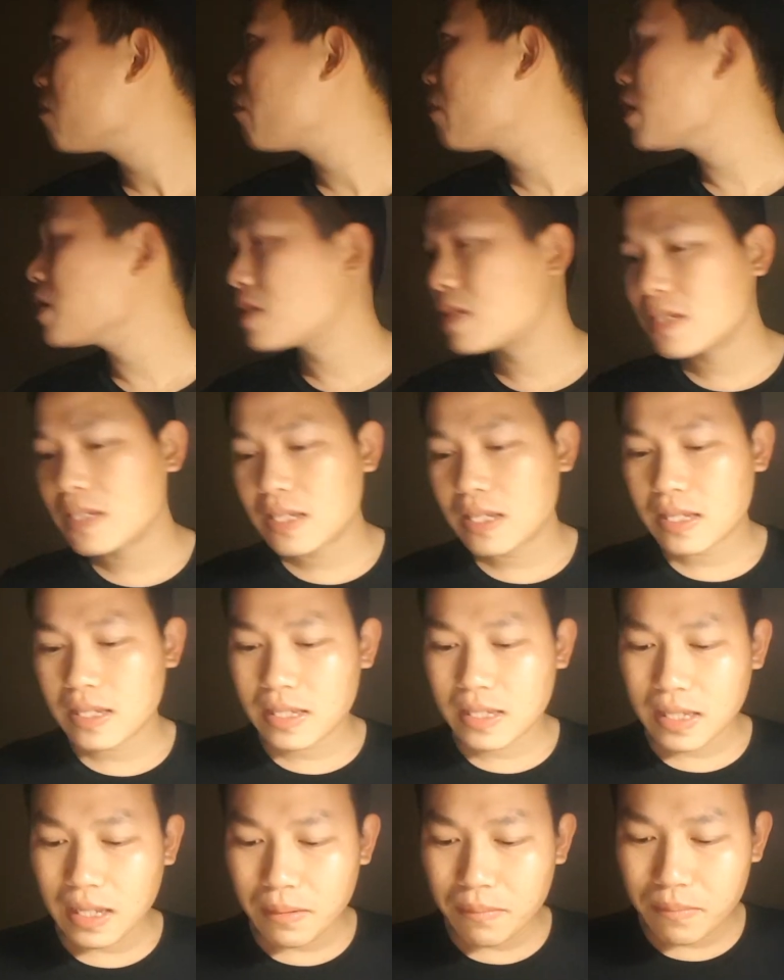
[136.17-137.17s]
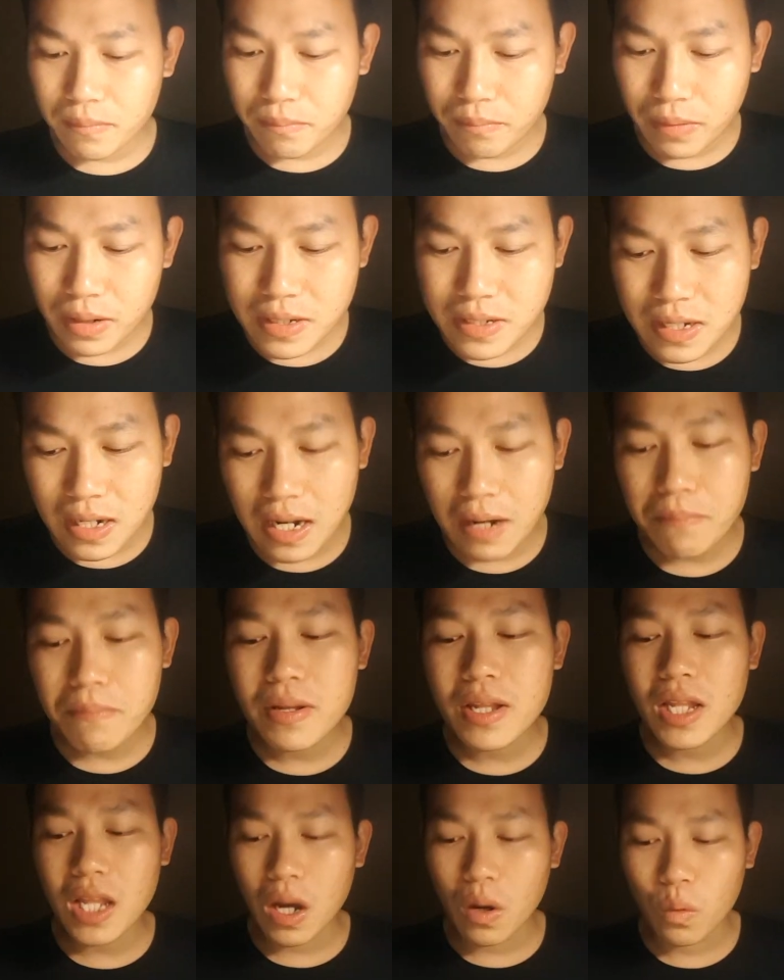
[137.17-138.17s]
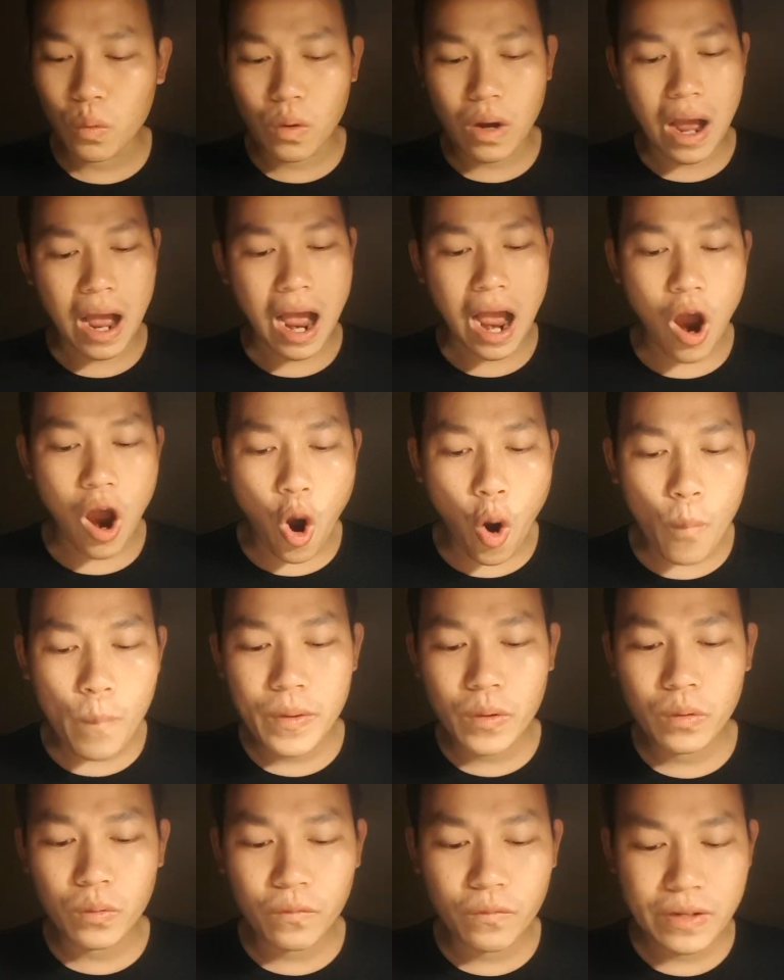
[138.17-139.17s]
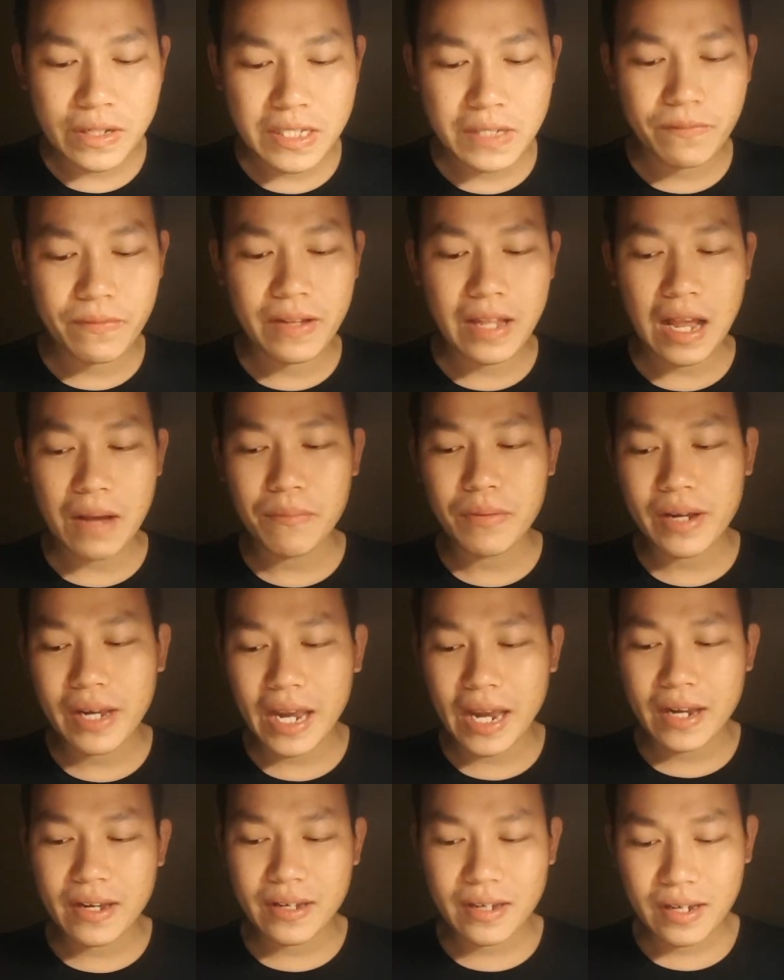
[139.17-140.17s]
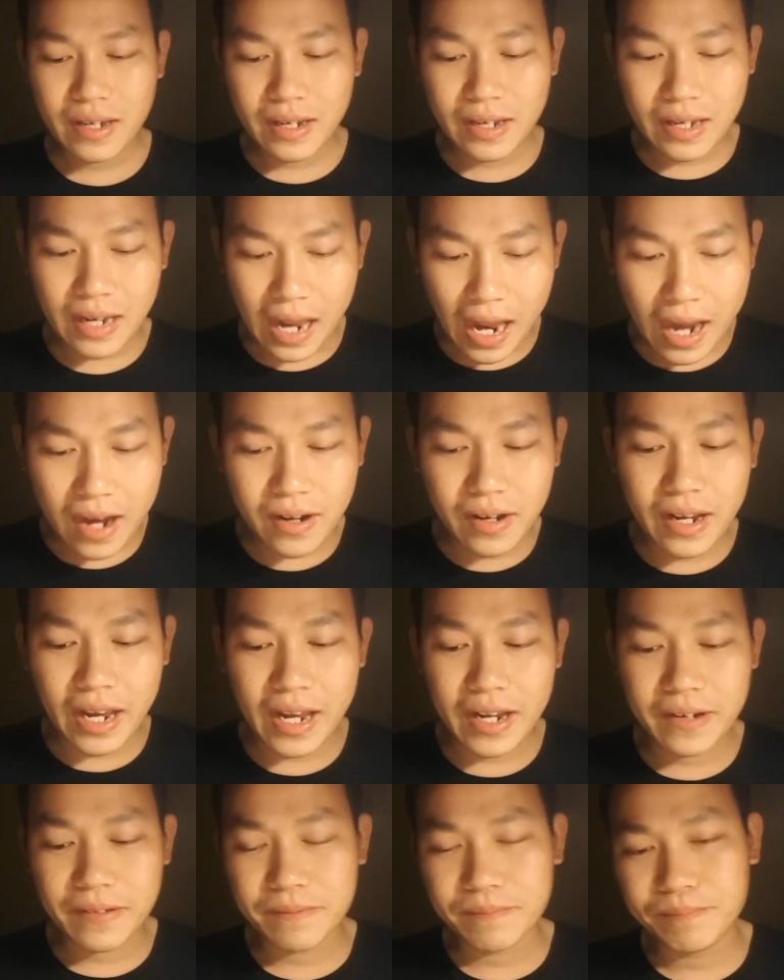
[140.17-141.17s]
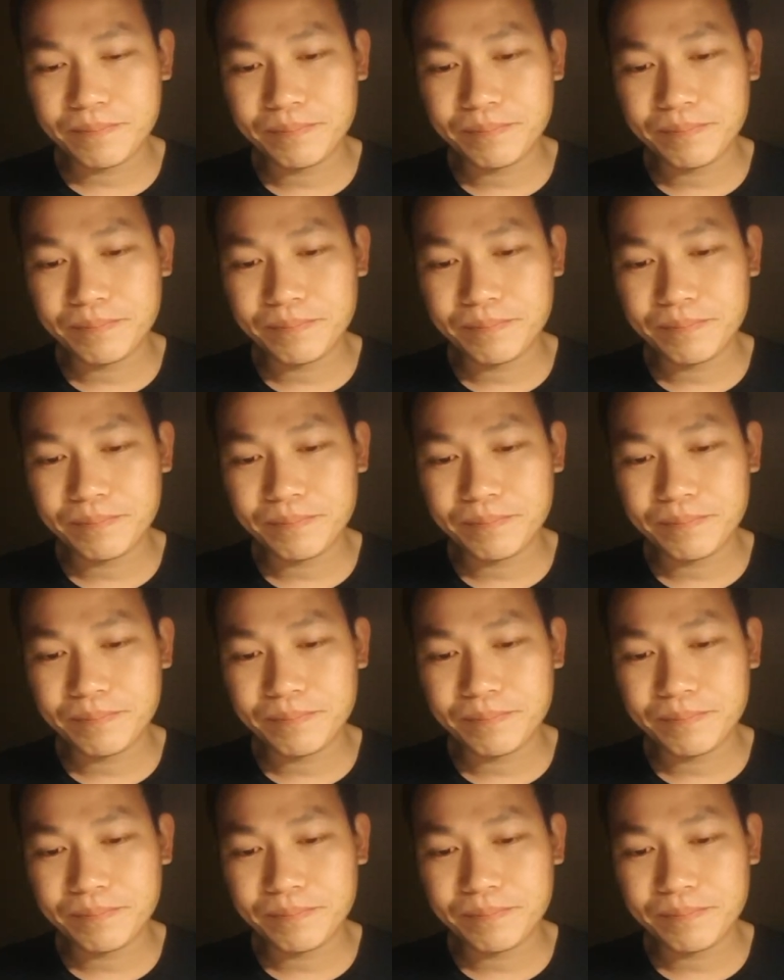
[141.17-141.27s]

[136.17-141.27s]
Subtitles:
please let me know. I hope you will visit Vietnam again and again.